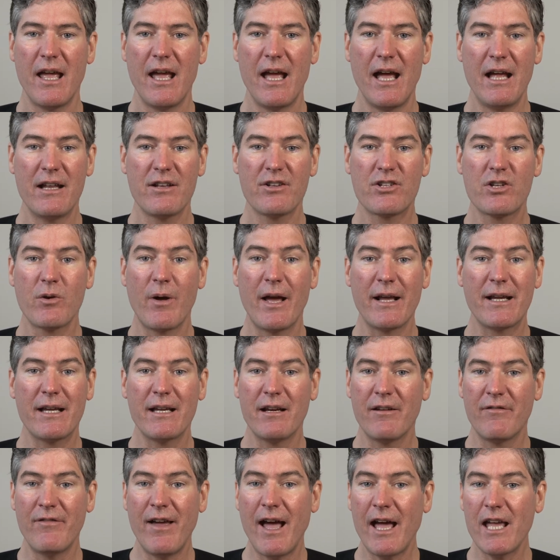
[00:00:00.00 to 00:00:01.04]
And so I can
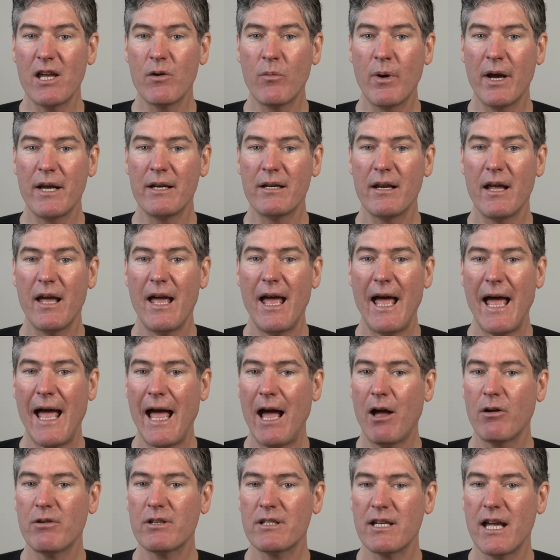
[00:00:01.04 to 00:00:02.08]
evaluate
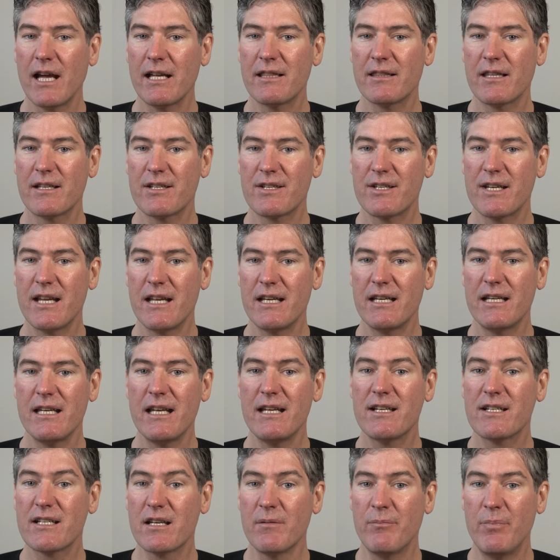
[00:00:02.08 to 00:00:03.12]
how tight the skin
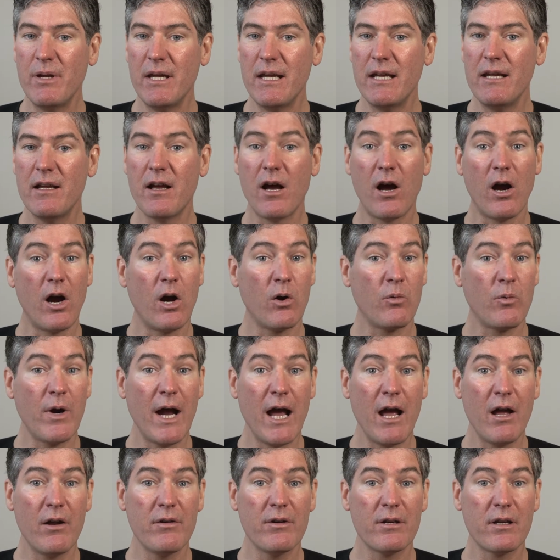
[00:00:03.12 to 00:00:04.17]
needs to be
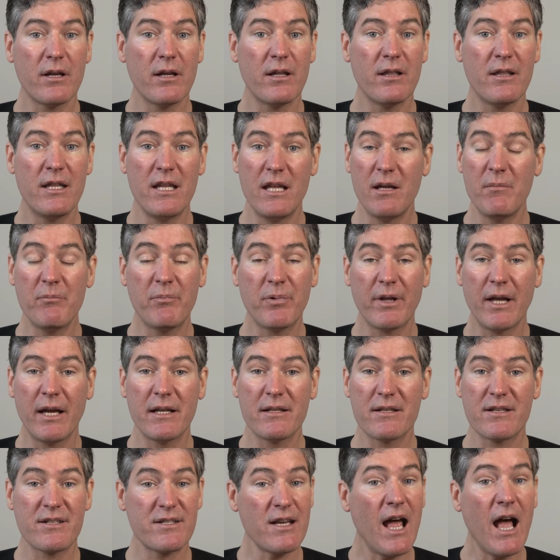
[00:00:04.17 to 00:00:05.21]
around the
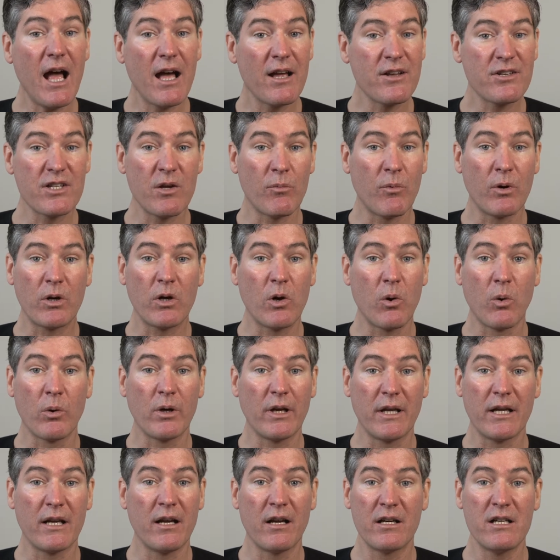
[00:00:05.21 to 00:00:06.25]
implant size that we're
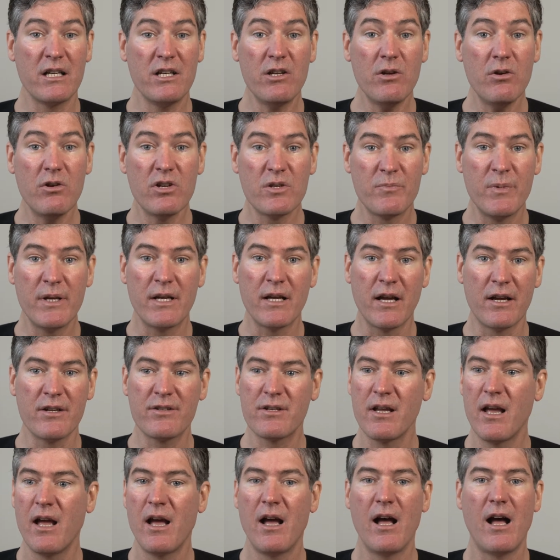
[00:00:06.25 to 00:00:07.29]
currently going to use, because
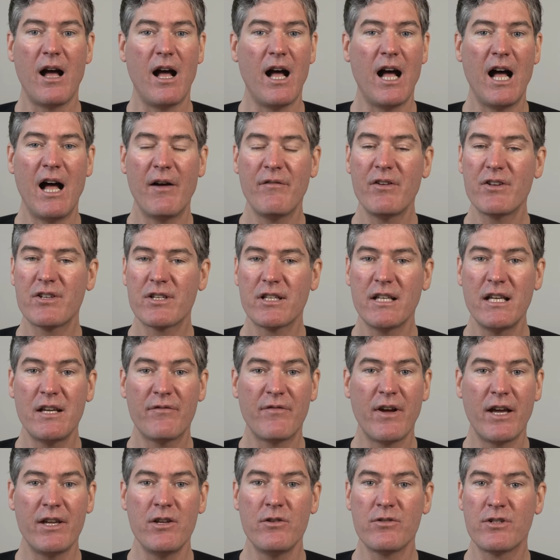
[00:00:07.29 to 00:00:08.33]
obviously
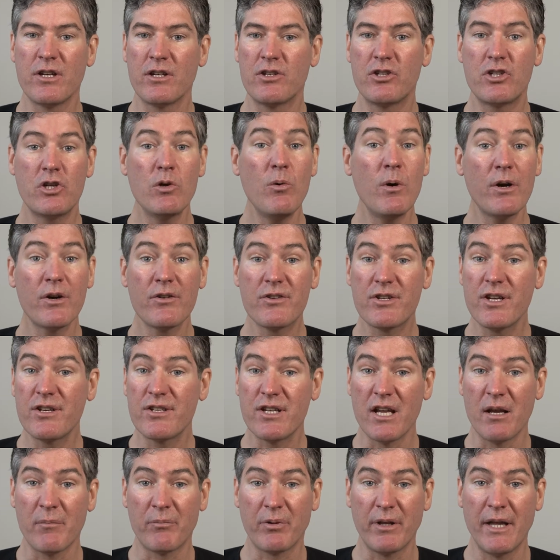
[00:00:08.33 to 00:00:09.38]
if I used a
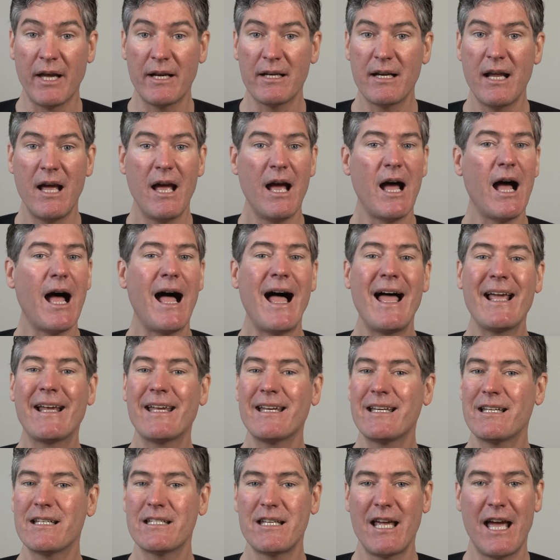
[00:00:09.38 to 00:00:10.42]
200cc implant, I
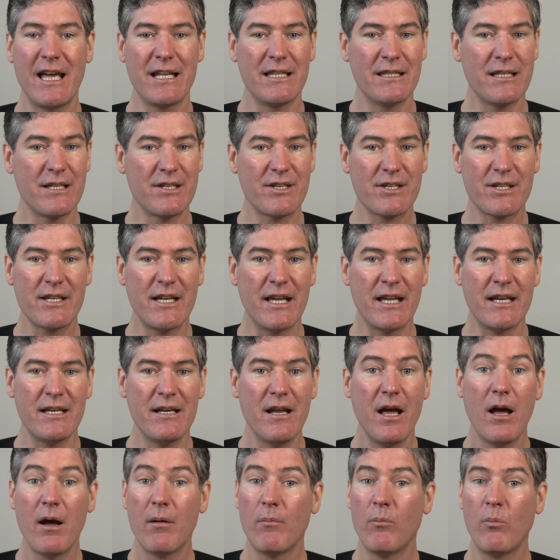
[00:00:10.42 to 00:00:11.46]
can tighten the skin
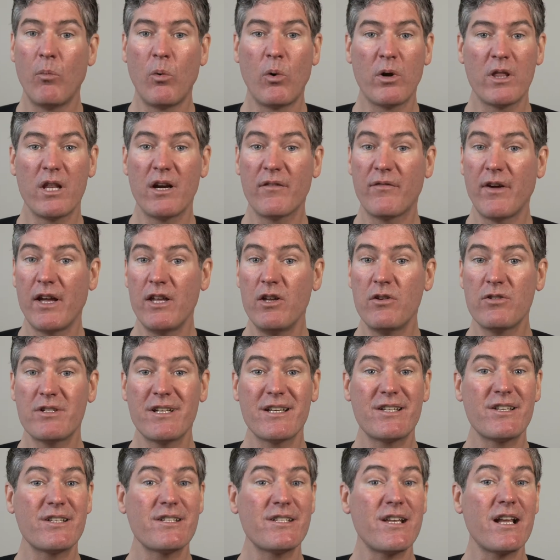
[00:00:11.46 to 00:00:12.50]
more than if I used a
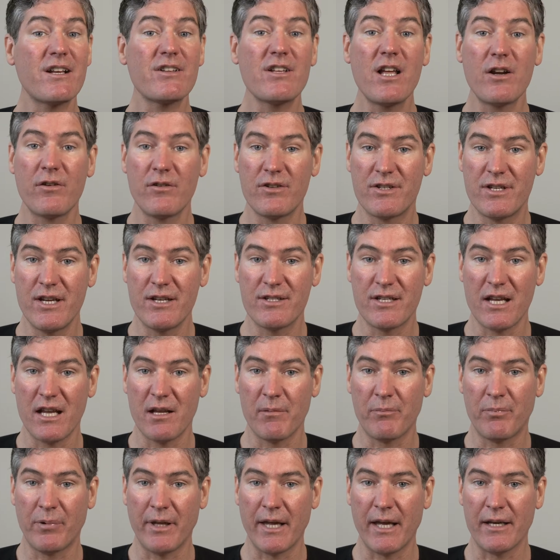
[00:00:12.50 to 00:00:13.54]
600cc
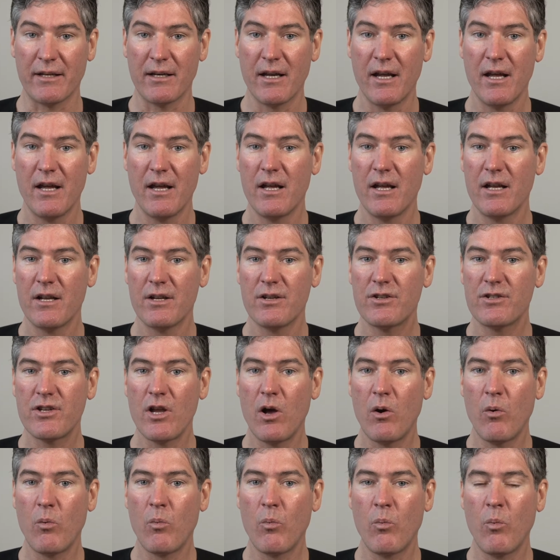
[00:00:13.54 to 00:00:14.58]
implant.
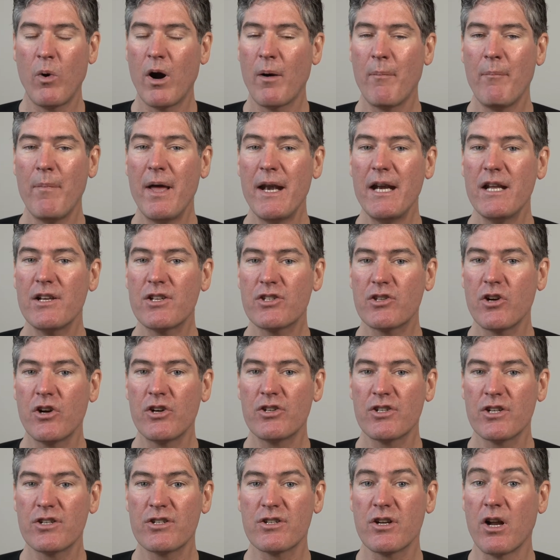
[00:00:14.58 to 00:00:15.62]
So where many
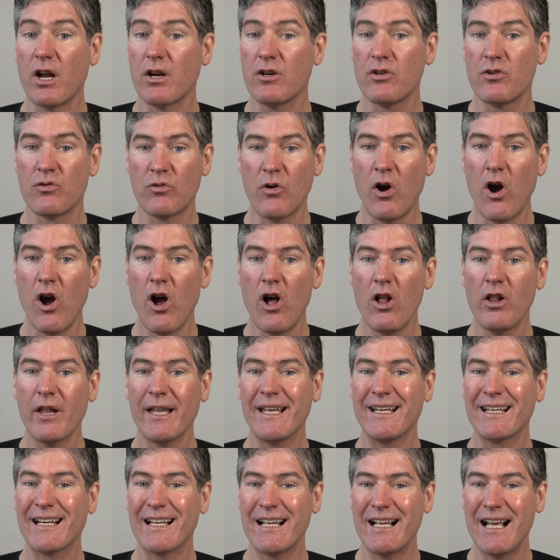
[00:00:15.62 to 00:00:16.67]
surgeons draw
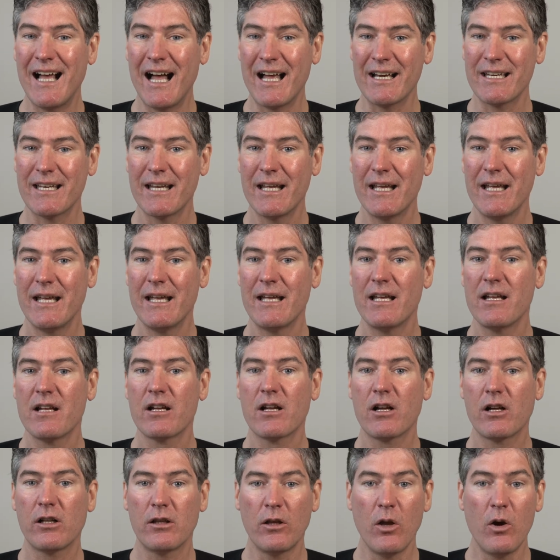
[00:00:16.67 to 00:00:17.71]
and cut,
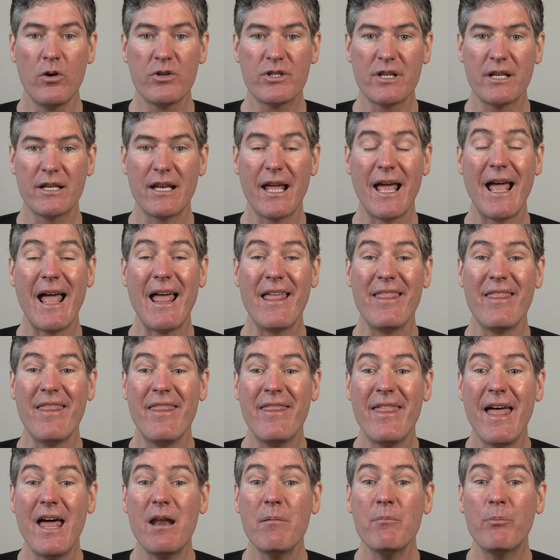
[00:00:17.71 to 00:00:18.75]
close it, and
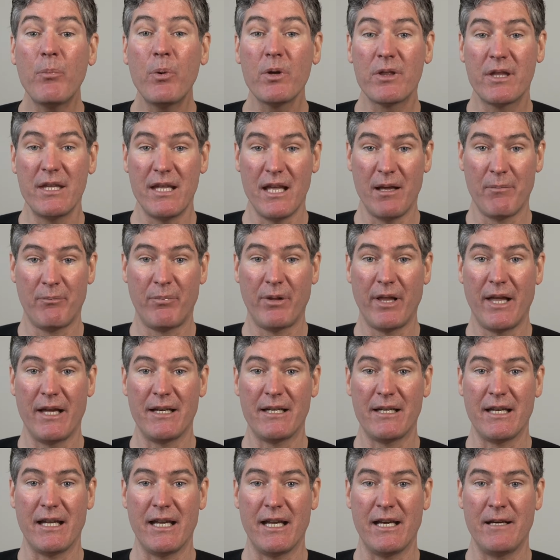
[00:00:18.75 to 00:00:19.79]
then put the implant
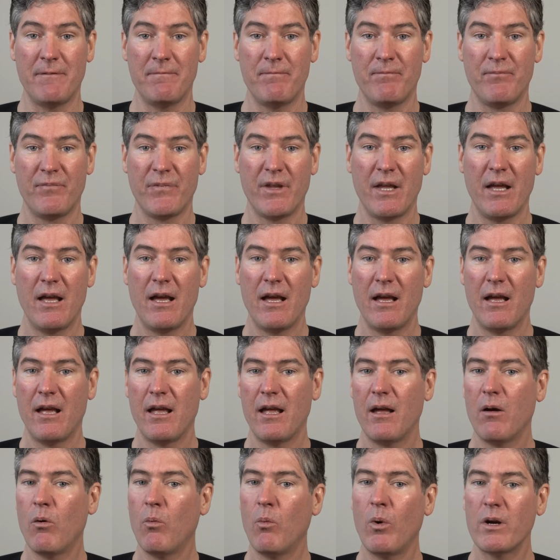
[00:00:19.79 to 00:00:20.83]
in,
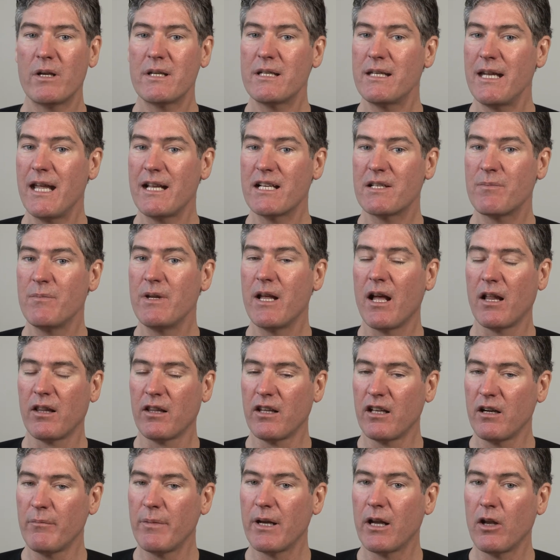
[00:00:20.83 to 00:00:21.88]
what takes me a
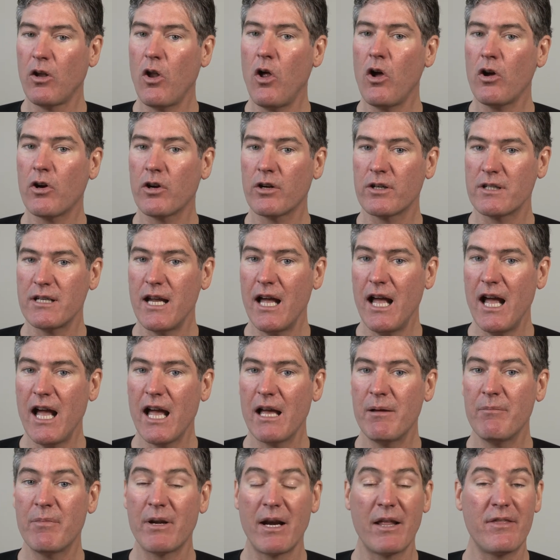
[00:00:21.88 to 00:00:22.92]
little bit longer
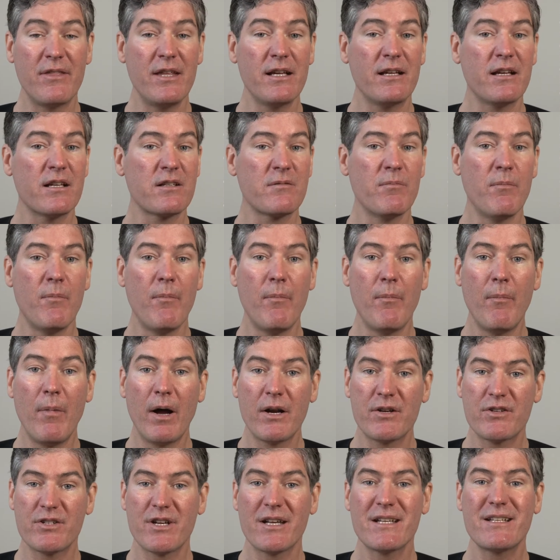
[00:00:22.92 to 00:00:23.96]
time, but I think is
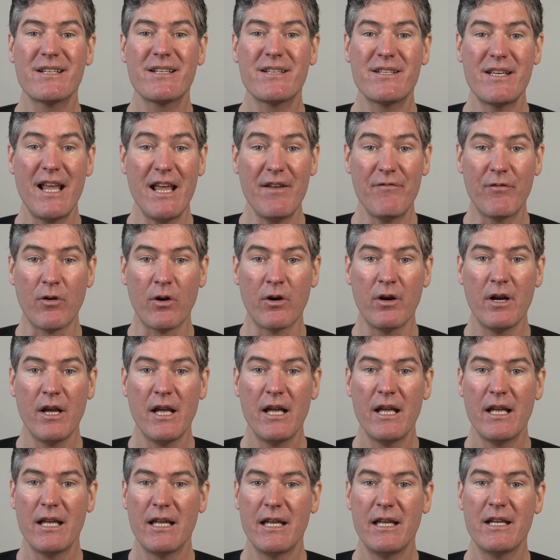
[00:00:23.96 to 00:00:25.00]
much safer,
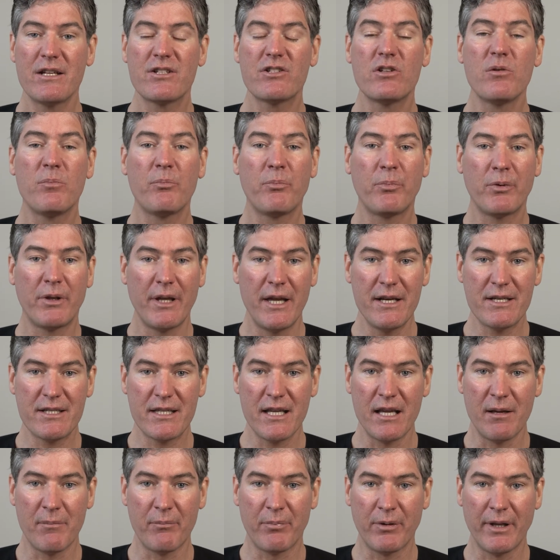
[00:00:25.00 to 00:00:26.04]
is to place
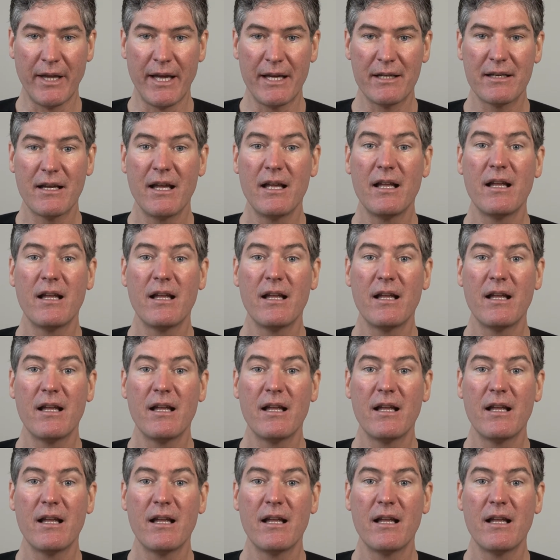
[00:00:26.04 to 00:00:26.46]
the implant,